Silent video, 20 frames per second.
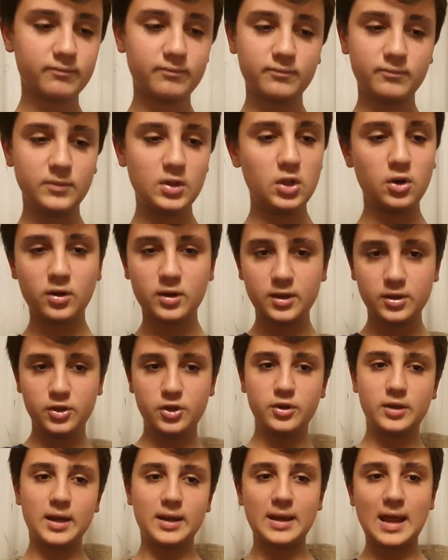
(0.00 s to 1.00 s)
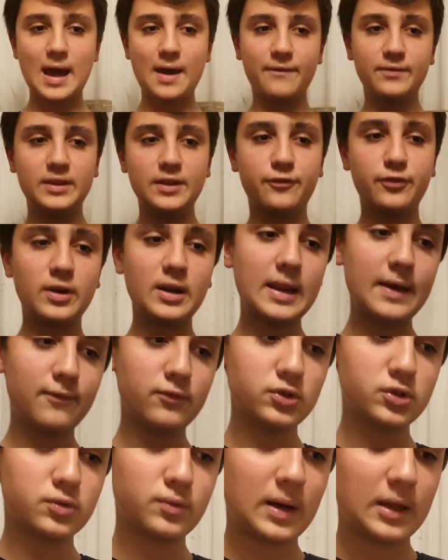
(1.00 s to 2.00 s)
Look, you can have different
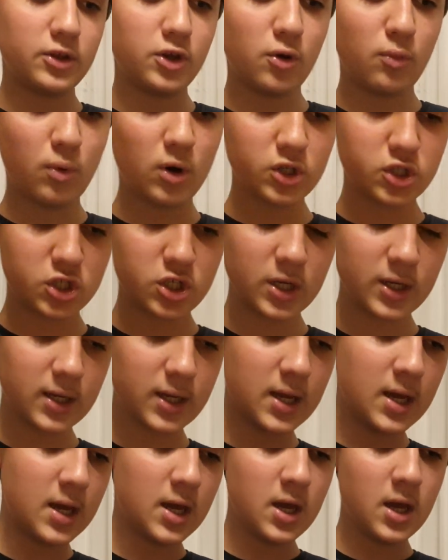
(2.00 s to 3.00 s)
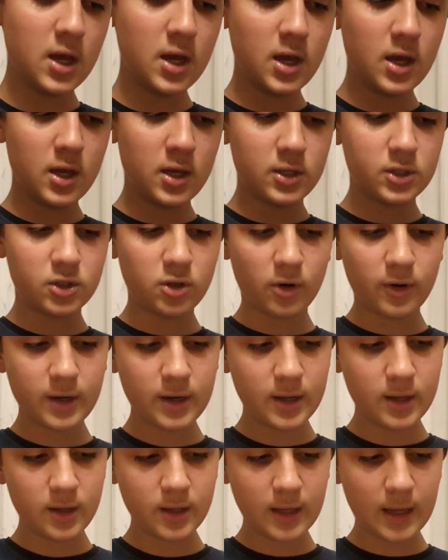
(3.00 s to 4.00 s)
levels while you're watching.
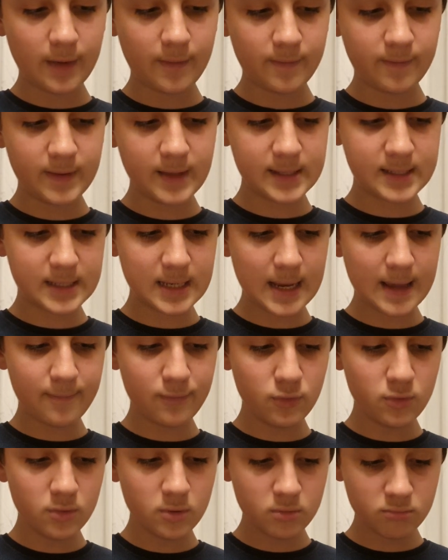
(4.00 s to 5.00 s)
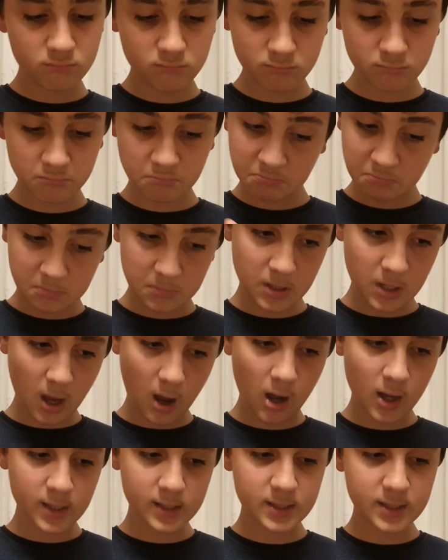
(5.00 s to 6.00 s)
Sorry, you can this level,
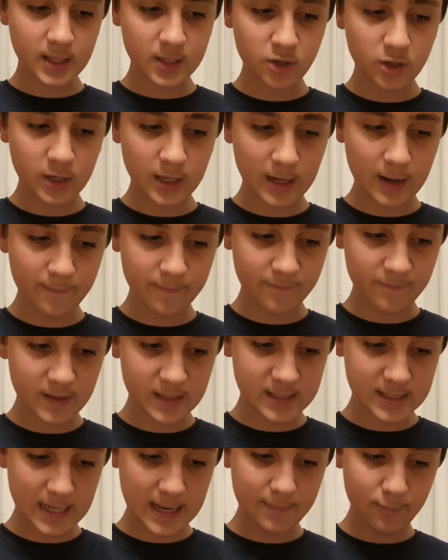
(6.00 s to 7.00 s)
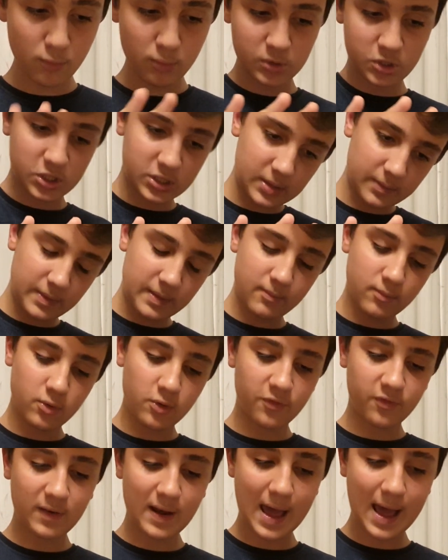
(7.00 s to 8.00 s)
nice. Then you can have this level, which is a bit more
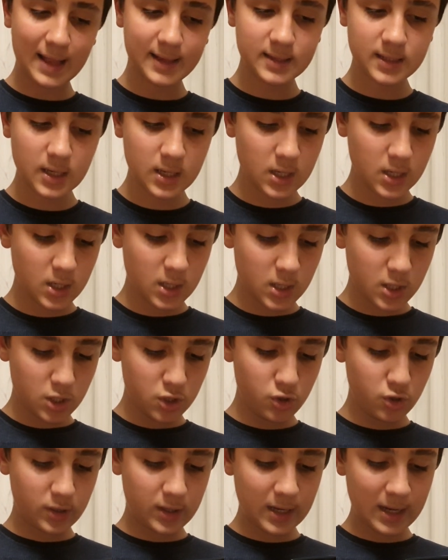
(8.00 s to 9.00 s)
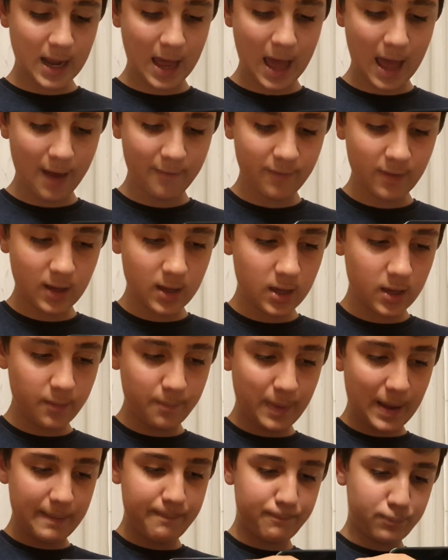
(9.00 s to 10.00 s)
flat. You can have,
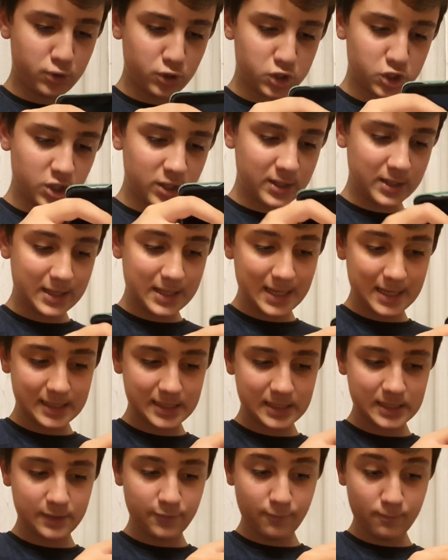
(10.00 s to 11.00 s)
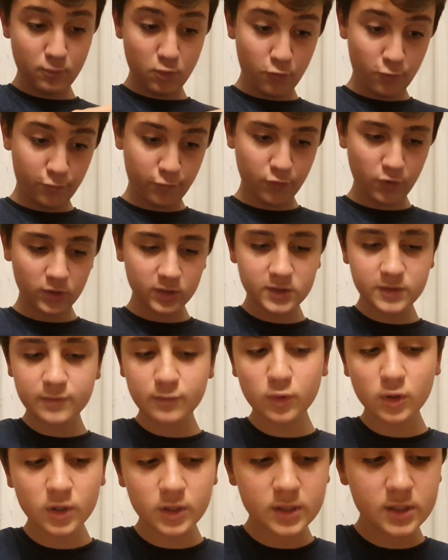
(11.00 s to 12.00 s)
by pushing this more
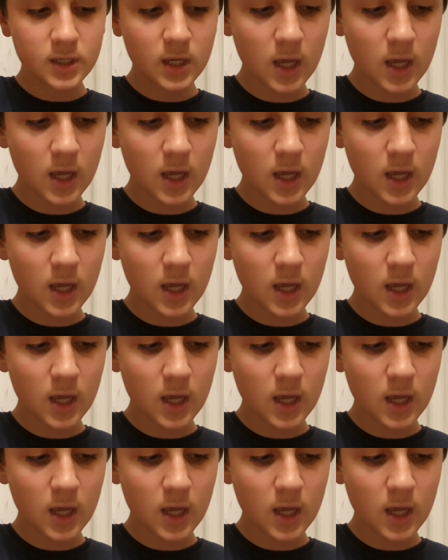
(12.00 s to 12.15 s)
frontwards,